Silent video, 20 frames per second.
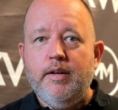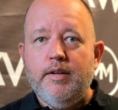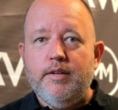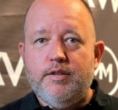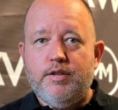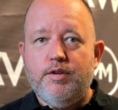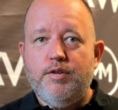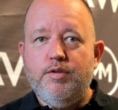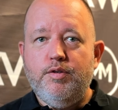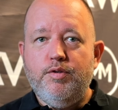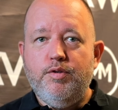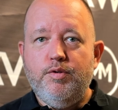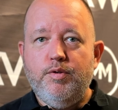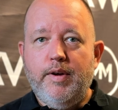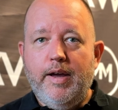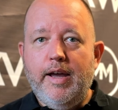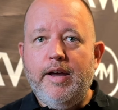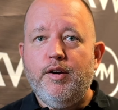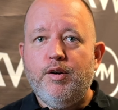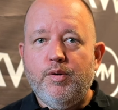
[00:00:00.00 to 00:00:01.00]
to
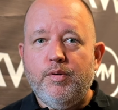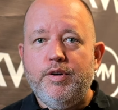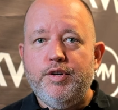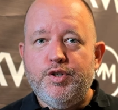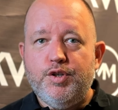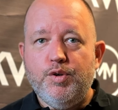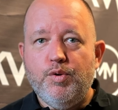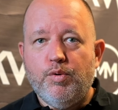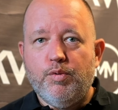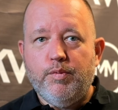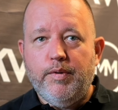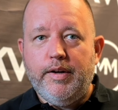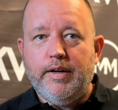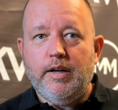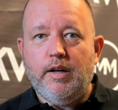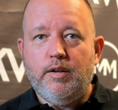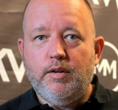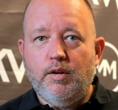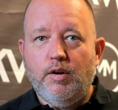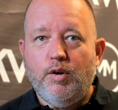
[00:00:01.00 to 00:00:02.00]
increase your rent
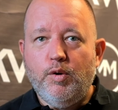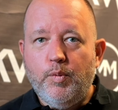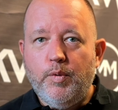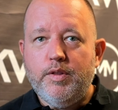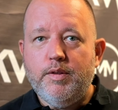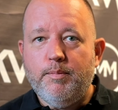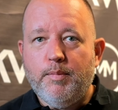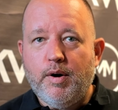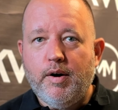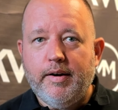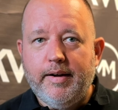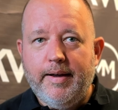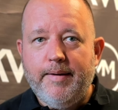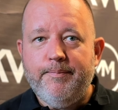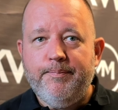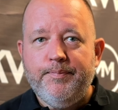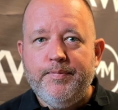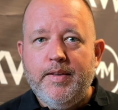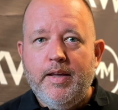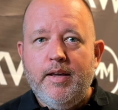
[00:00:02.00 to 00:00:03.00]
along with the market.
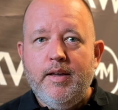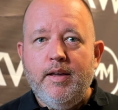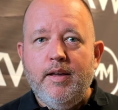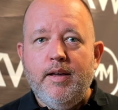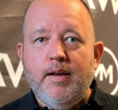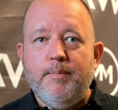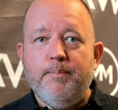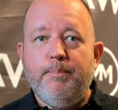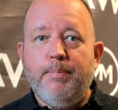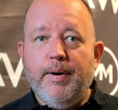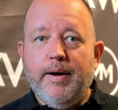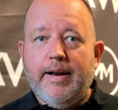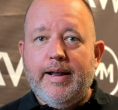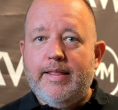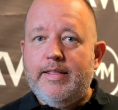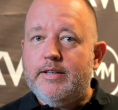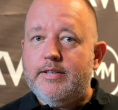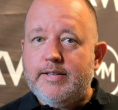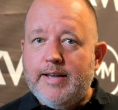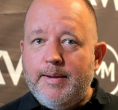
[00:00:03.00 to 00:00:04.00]
But
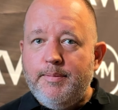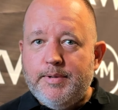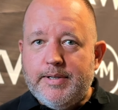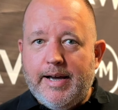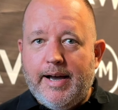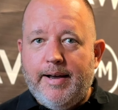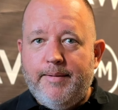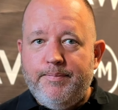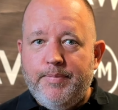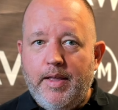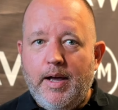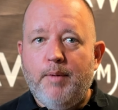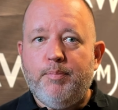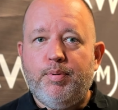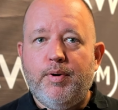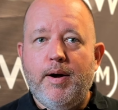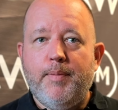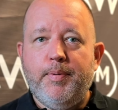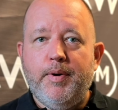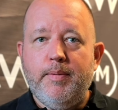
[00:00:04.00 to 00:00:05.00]
at the same time, a
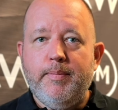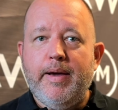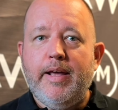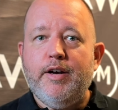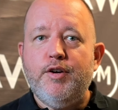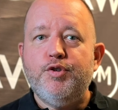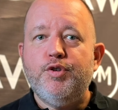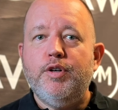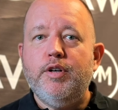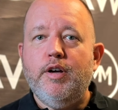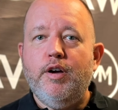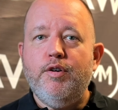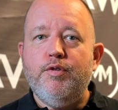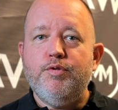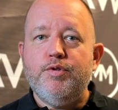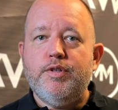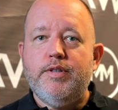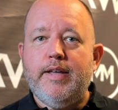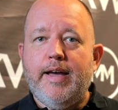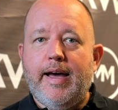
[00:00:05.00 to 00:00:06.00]
property manager
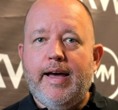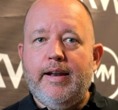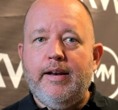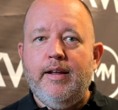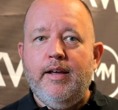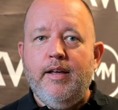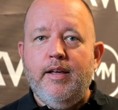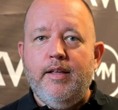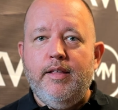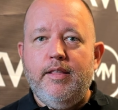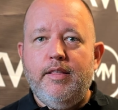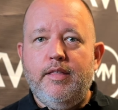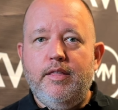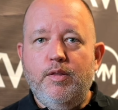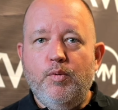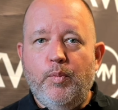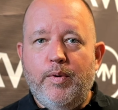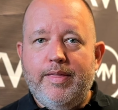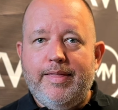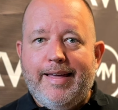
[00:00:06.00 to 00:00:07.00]
knows that
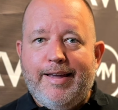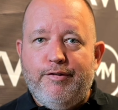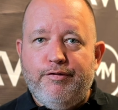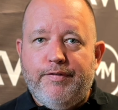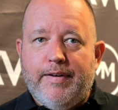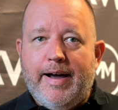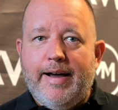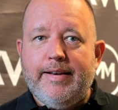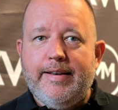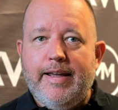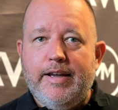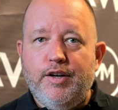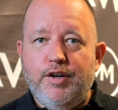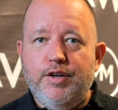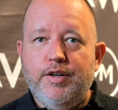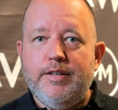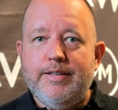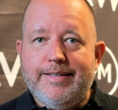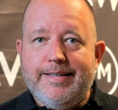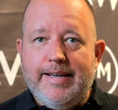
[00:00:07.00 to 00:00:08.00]
when they find a
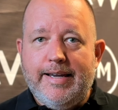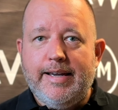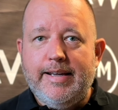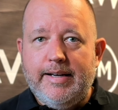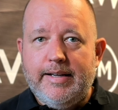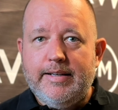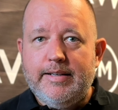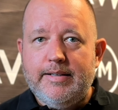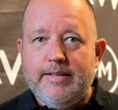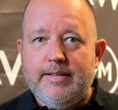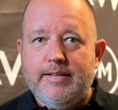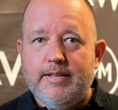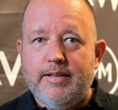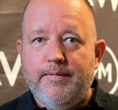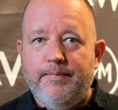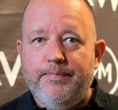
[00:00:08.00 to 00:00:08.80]
good tenant,